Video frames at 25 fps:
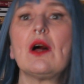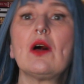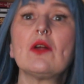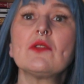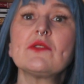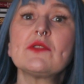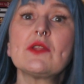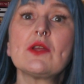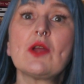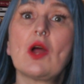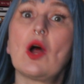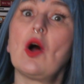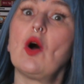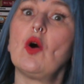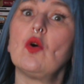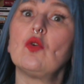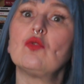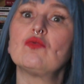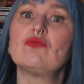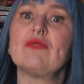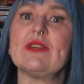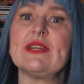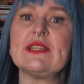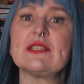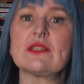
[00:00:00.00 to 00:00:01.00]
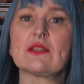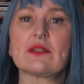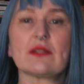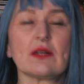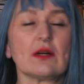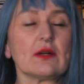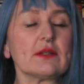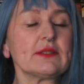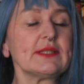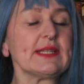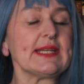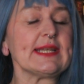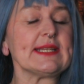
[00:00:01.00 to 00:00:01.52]
on the whole
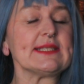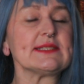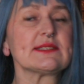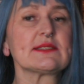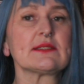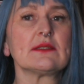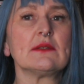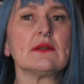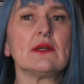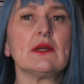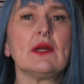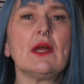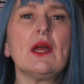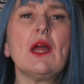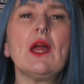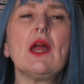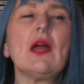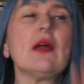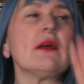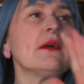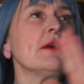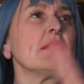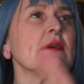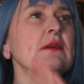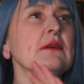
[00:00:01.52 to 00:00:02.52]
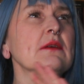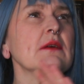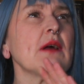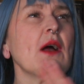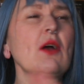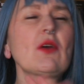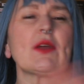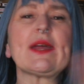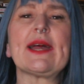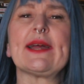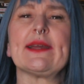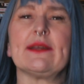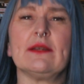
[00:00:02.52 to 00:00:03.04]
readathon is,
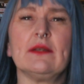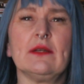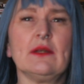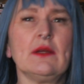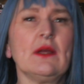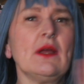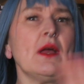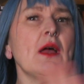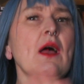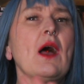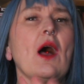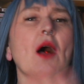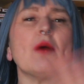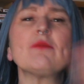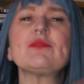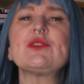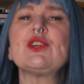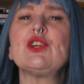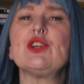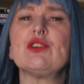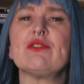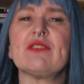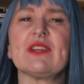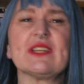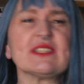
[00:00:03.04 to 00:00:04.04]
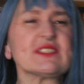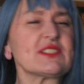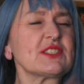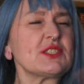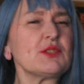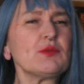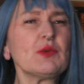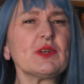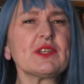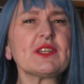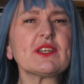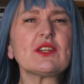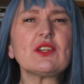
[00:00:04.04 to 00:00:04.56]
okay, I'm curious,
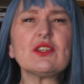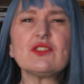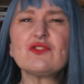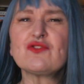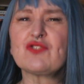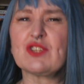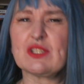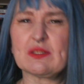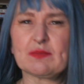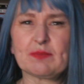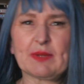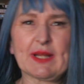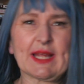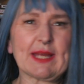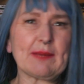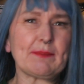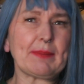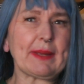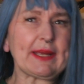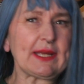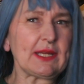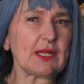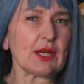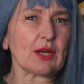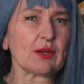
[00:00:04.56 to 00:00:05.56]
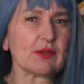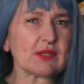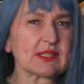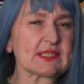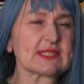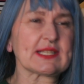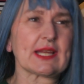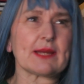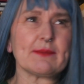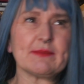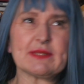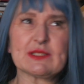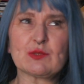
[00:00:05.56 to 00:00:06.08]
do other countries play bingo the
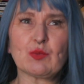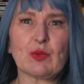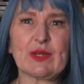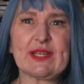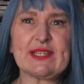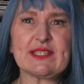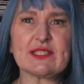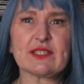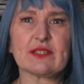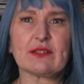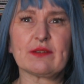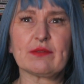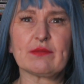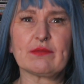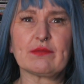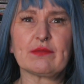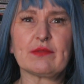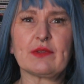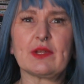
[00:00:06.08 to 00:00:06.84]
same as we do?